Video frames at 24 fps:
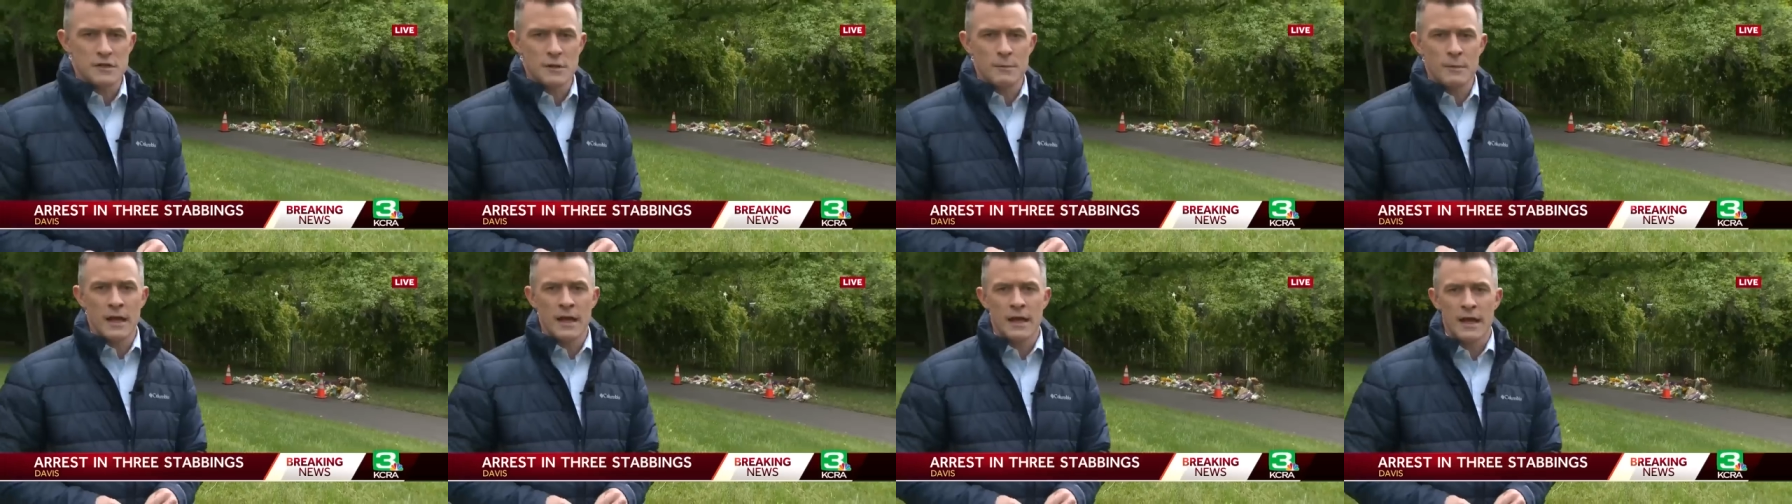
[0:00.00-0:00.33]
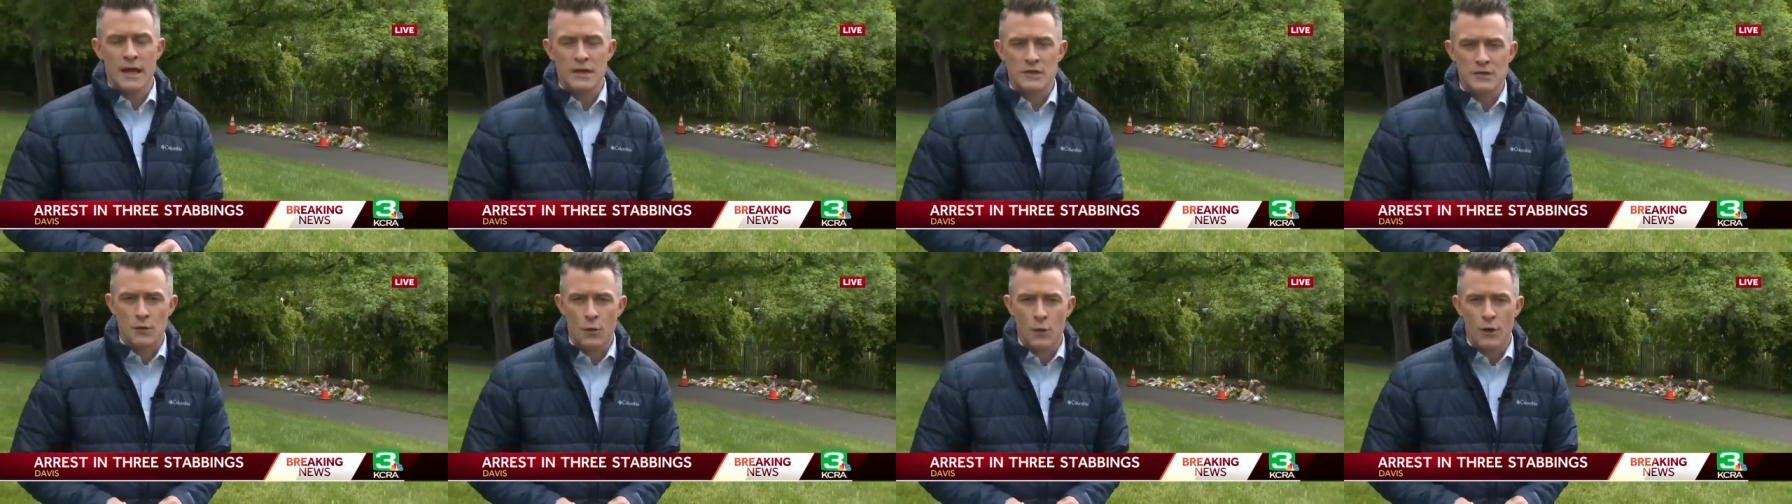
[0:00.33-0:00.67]

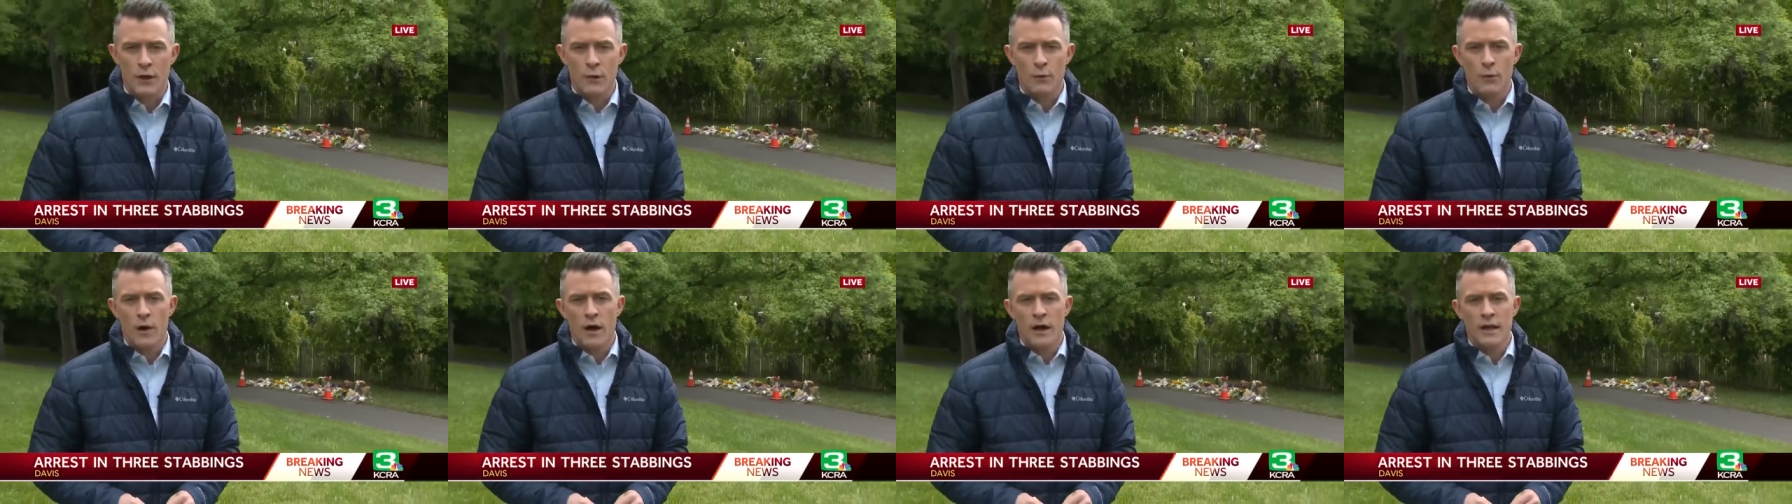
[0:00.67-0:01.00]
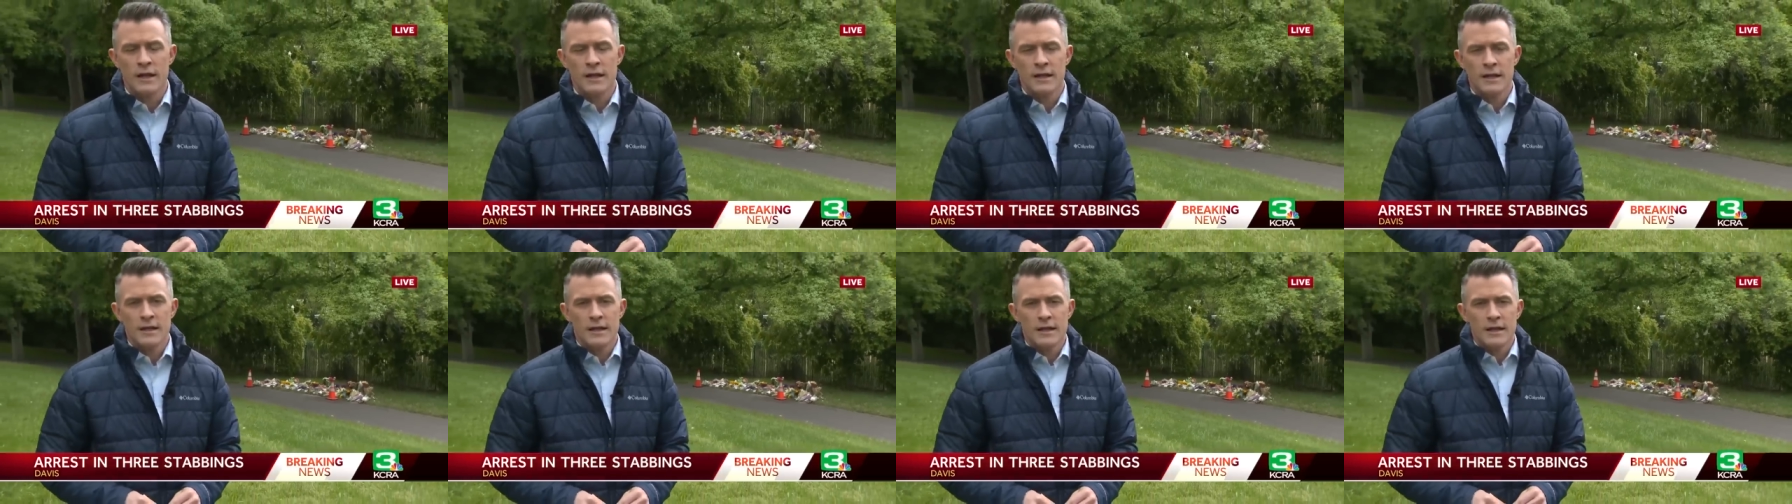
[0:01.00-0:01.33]
Dominguez,
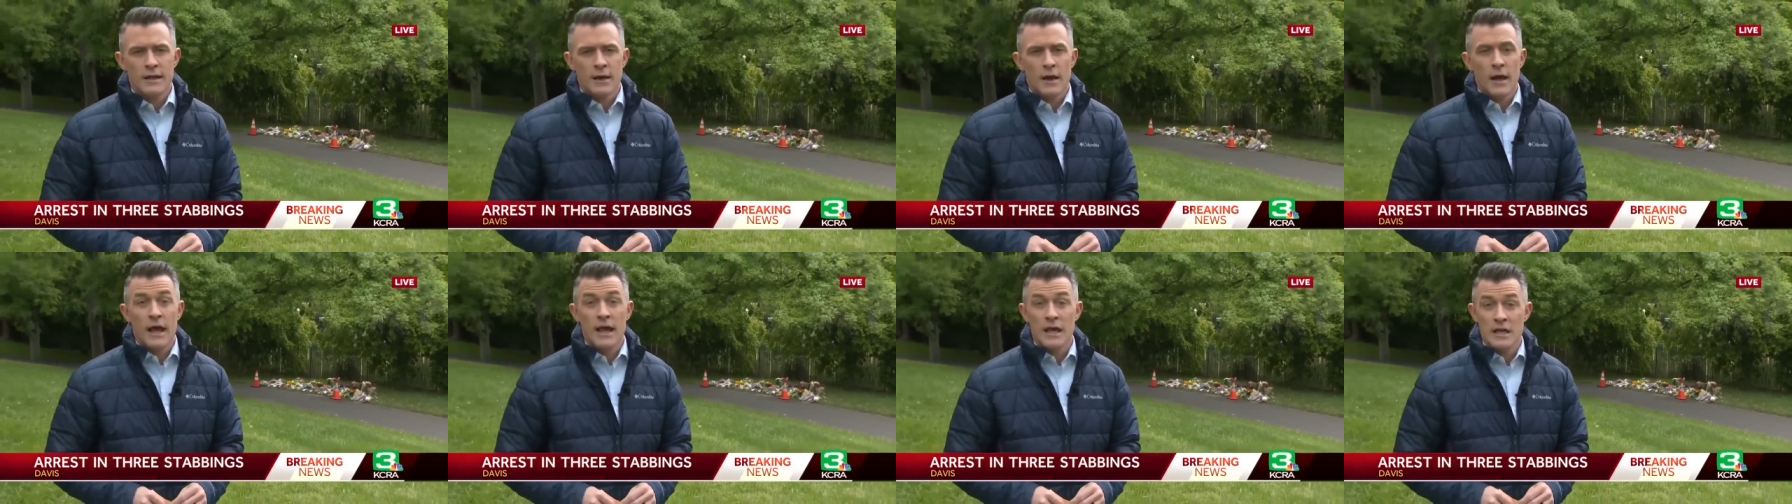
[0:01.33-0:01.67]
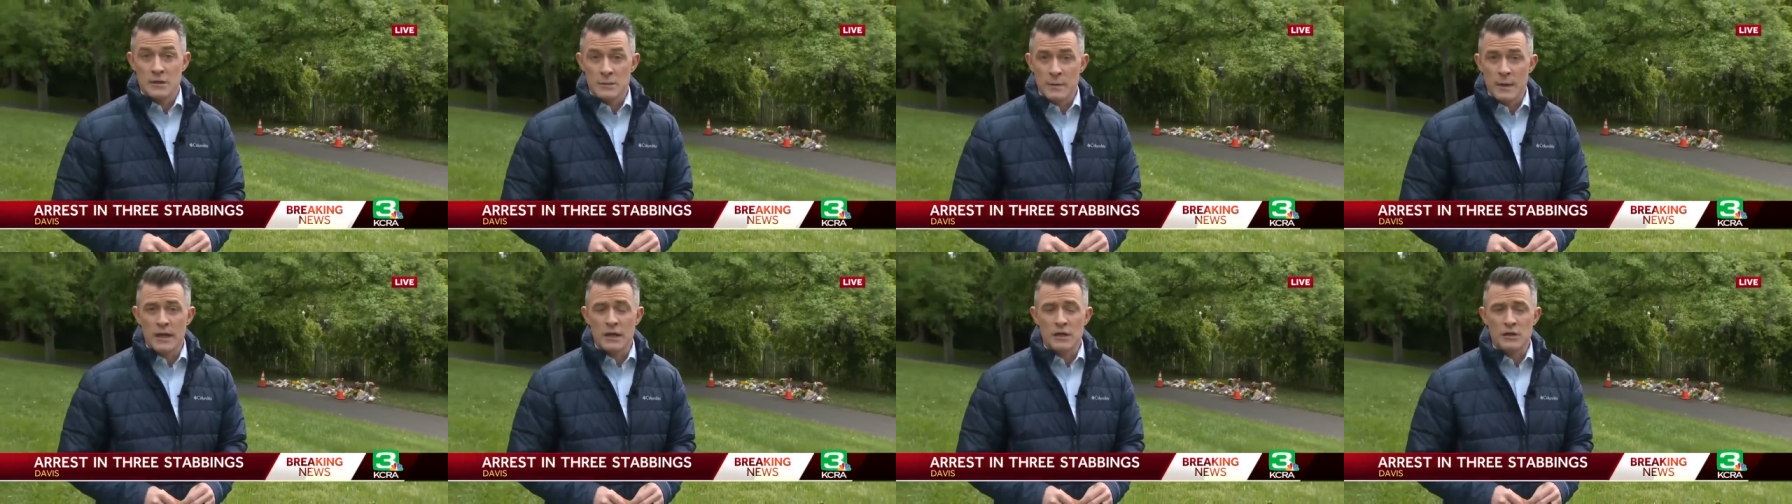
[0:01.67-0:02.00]
21,
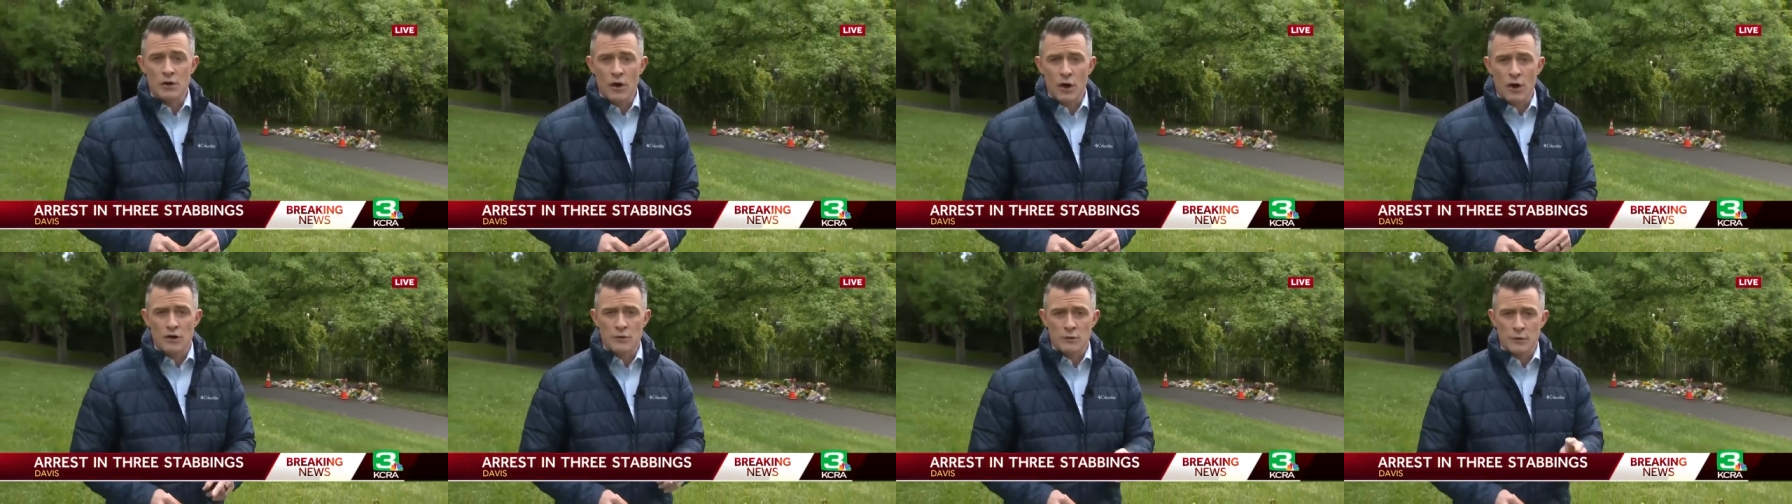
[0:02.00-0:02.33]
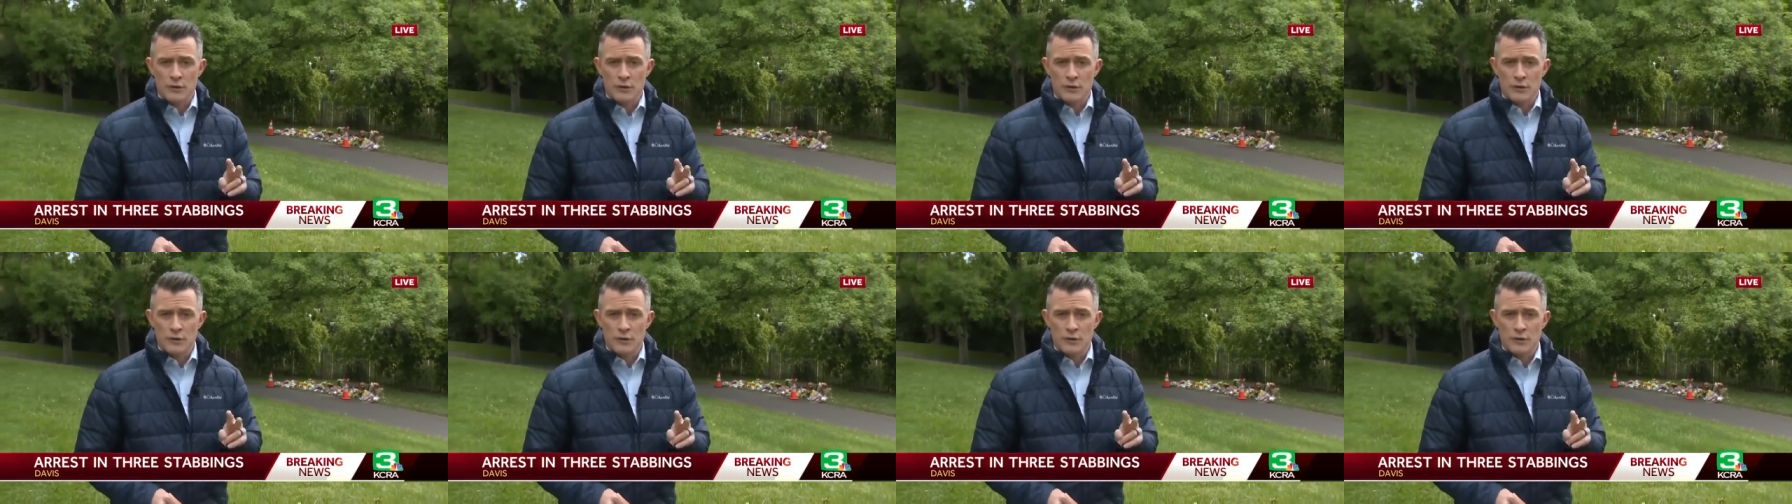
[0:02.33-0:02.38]
is being charged